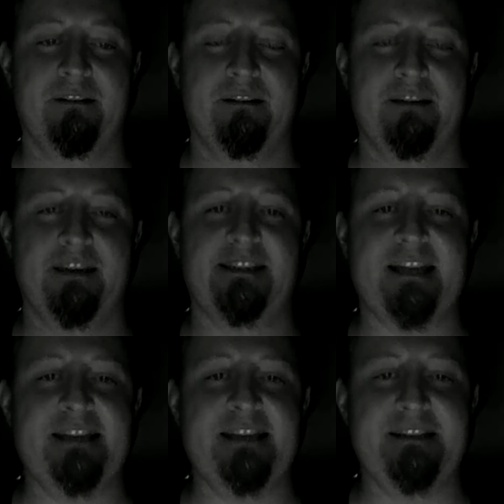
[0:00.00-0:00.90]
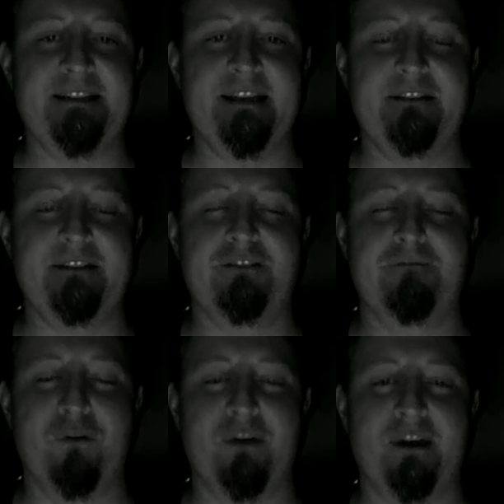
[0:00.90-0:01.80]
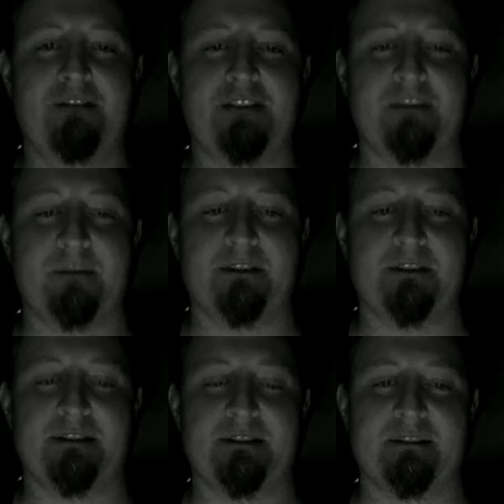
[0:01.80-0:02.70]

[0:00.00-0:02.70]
is an entity devoid of substance,